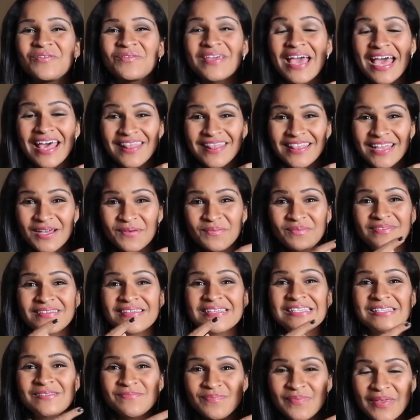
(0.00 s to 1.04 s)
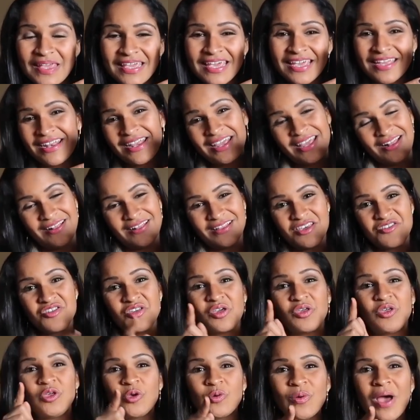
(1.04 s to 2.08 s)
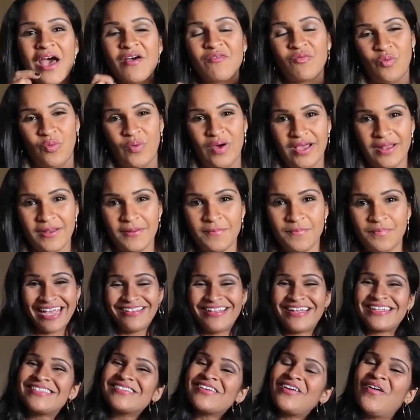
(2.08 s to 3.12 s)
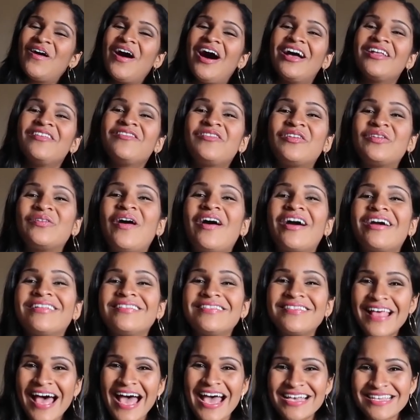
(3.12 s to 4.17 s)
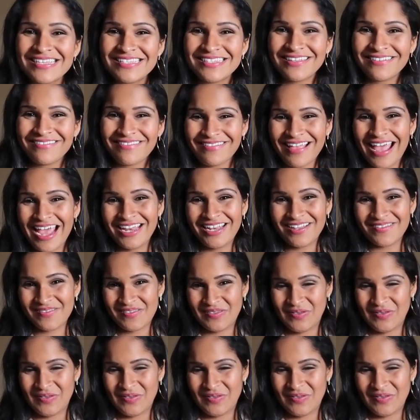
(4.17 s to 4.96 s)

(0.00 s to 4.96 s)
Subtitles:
you get them to speak in English, you have won. And let's go on to our last kind of